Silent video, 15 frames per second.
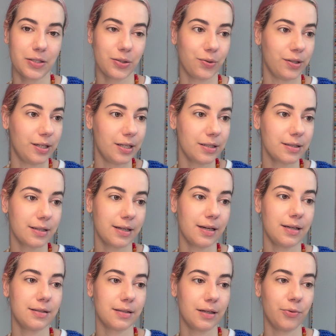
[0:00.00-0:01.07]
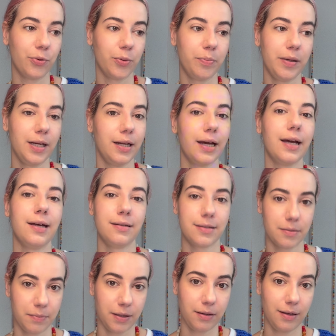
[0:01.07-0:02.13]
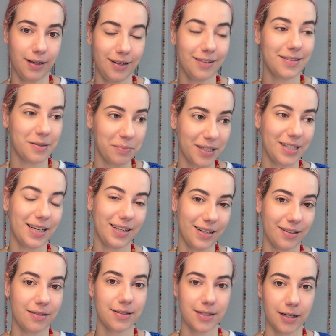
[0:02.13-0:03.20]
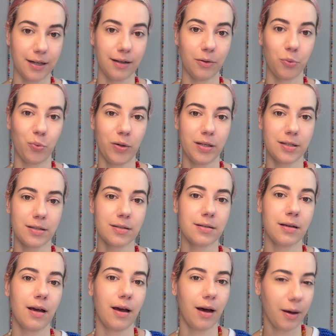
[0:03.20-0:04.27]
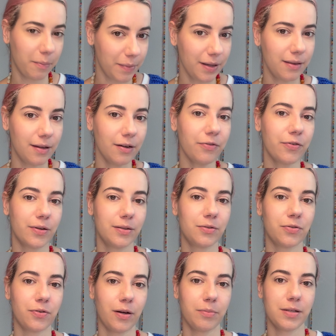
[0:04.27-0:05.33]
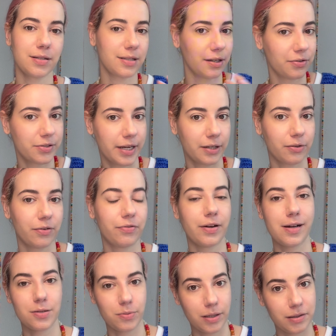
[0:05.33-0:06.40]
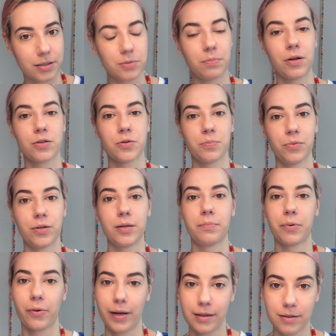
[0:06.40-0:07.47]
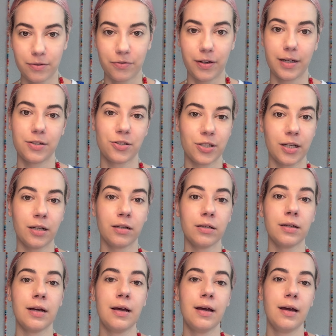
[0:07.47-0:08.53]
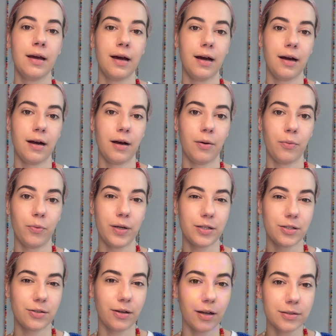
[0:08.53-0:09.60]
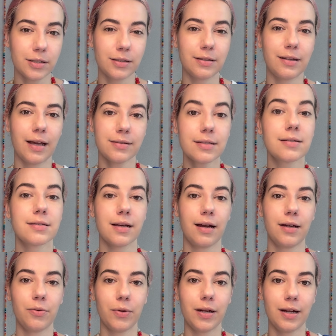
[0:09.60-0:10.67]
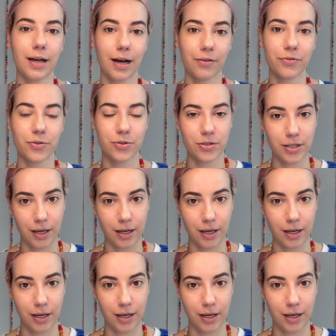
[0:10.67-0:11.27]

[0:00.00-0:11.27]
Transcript: So in this case, it would be the intimidated child, which is a bit different from the self-sacrifice, where it's much more the parentified child, which doesn't necessarily really have to